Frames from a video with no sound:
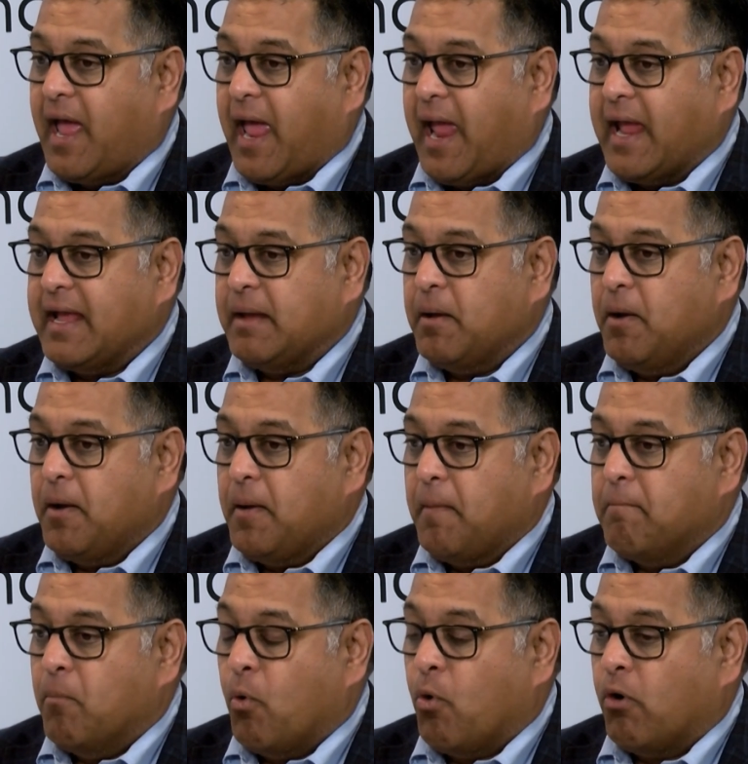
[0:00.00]
a
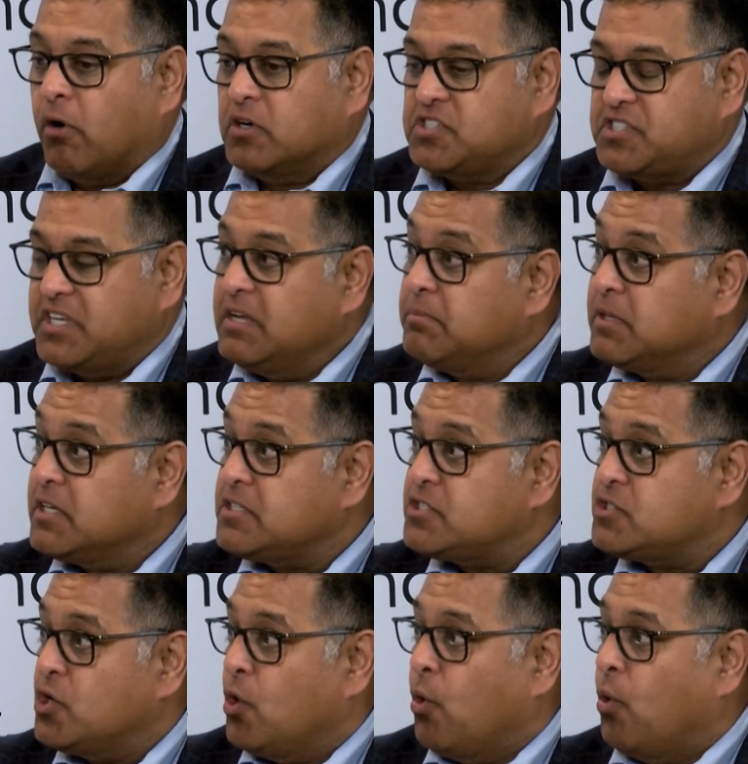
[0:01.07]
more
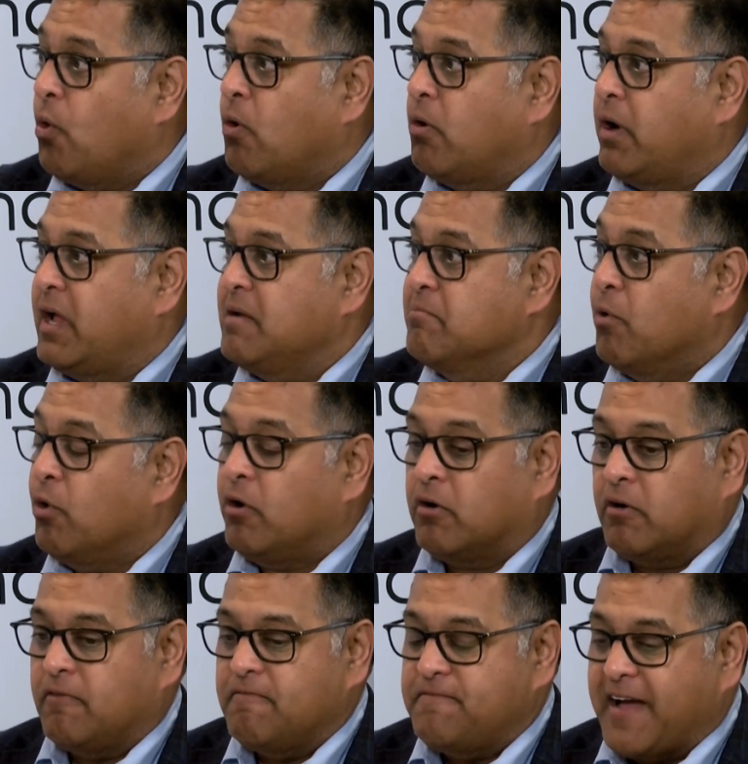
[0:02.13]
seamless or a
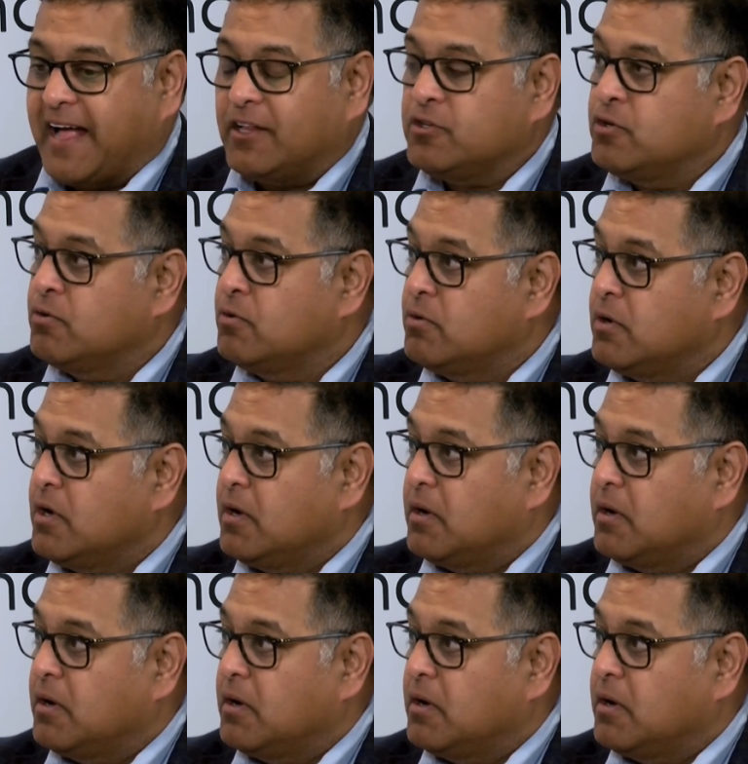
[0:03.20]
more value